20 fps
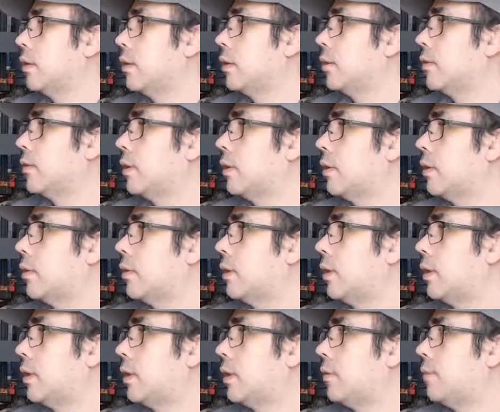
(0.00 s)

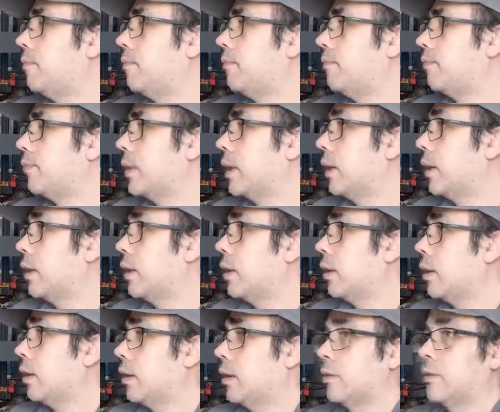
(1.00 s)
So
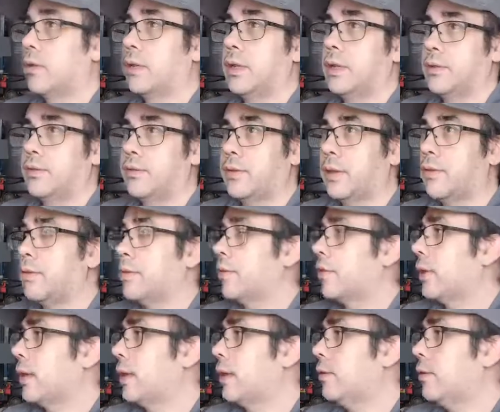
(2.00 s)
several
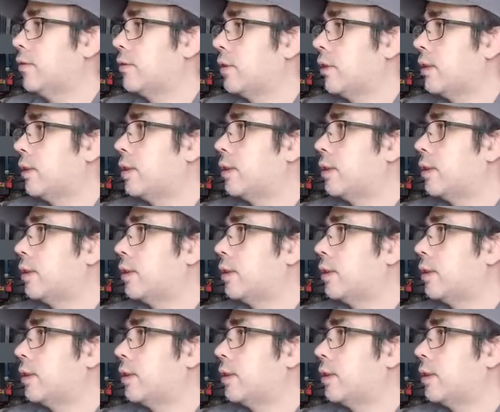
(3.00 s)
things.